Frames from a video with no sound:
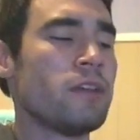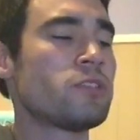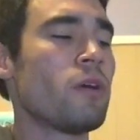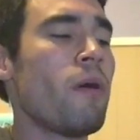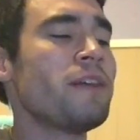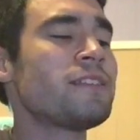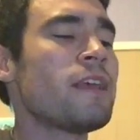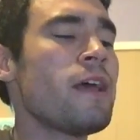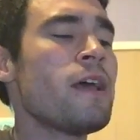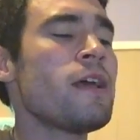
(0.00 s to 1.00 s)
so I
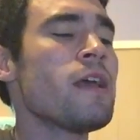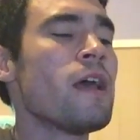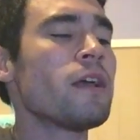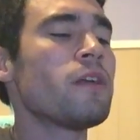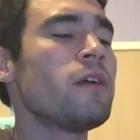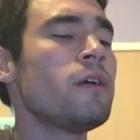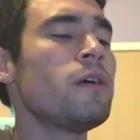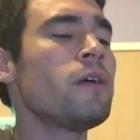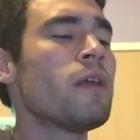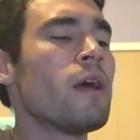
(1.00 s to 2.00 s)
say
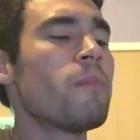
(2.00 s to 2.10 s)
goodbye.